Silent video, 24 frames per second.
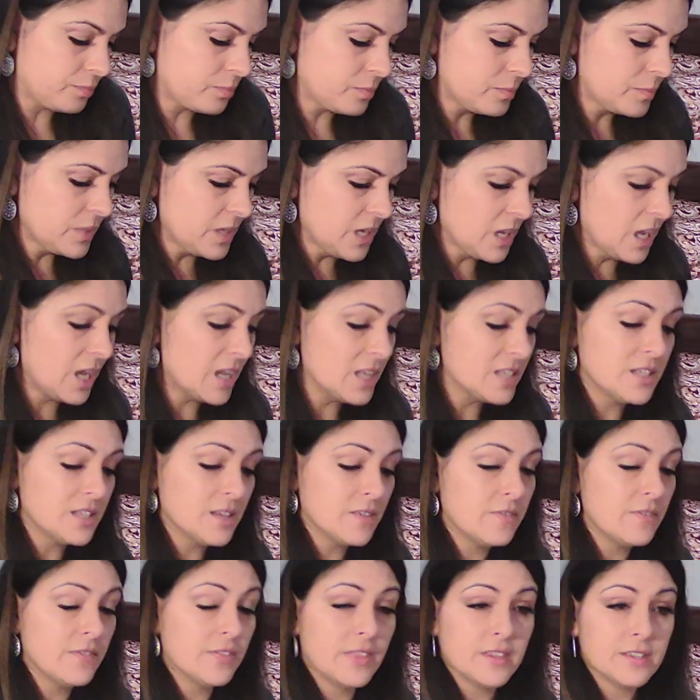Because of
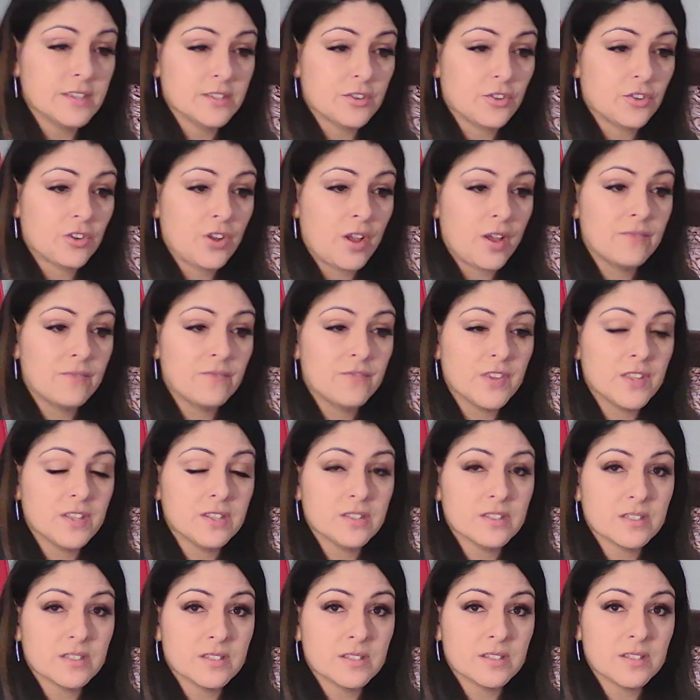the
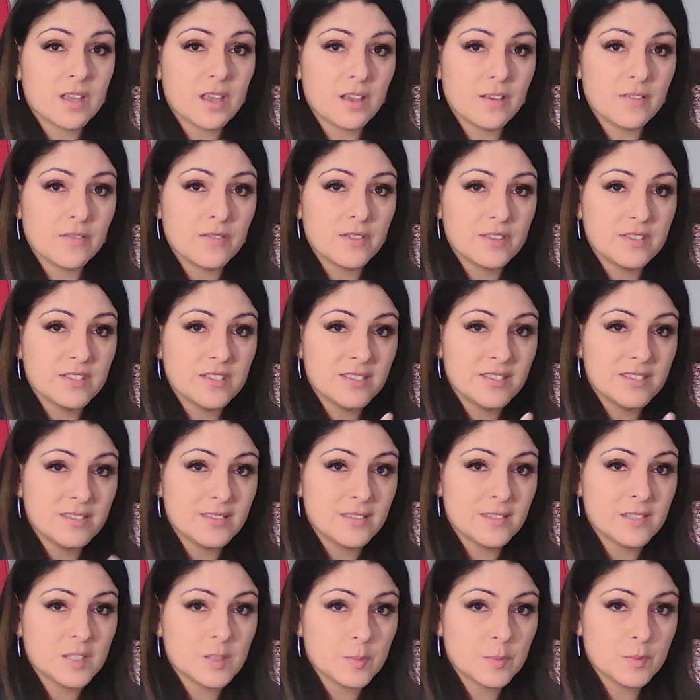circumference of the
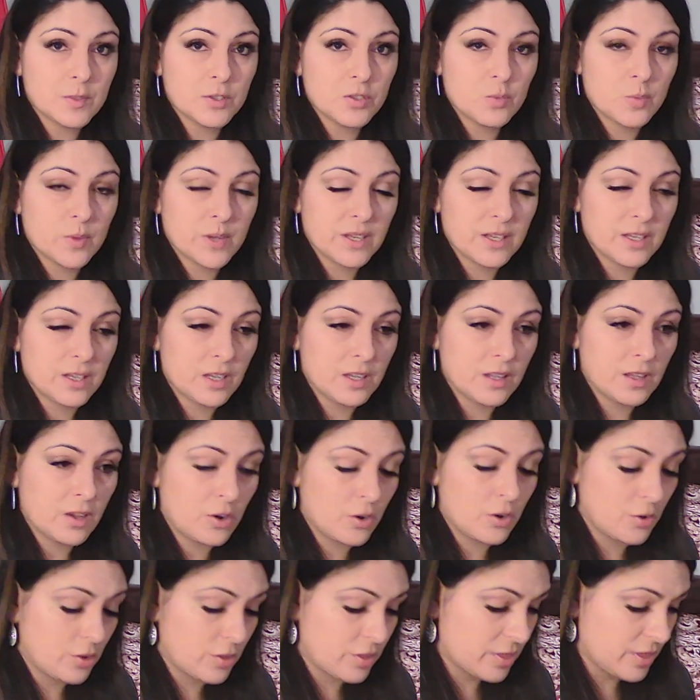distance between
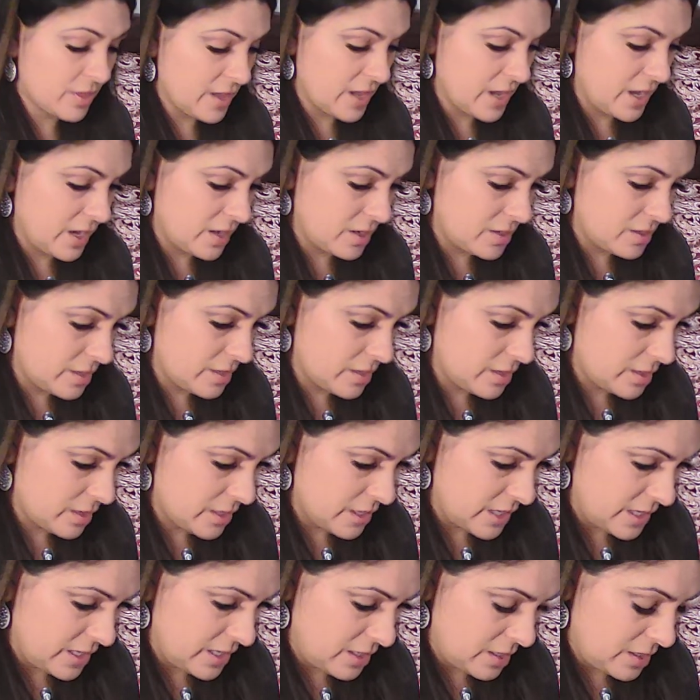earth and
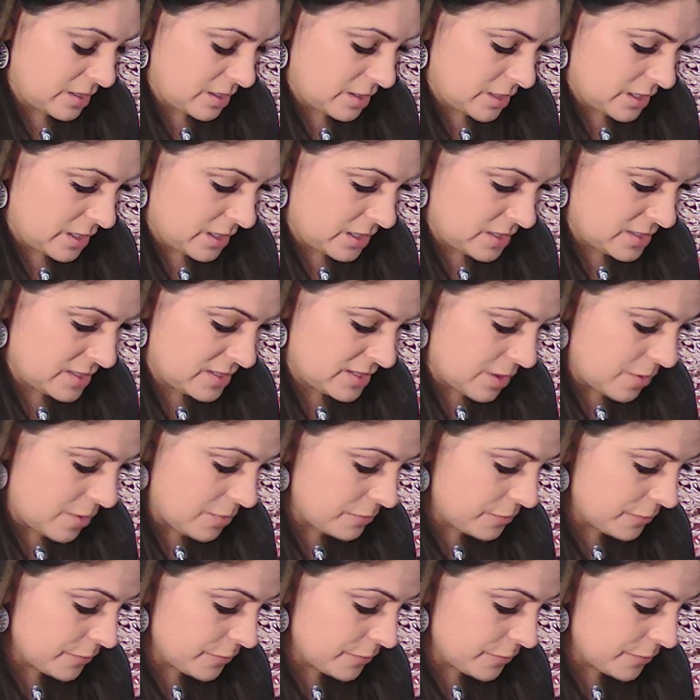itself.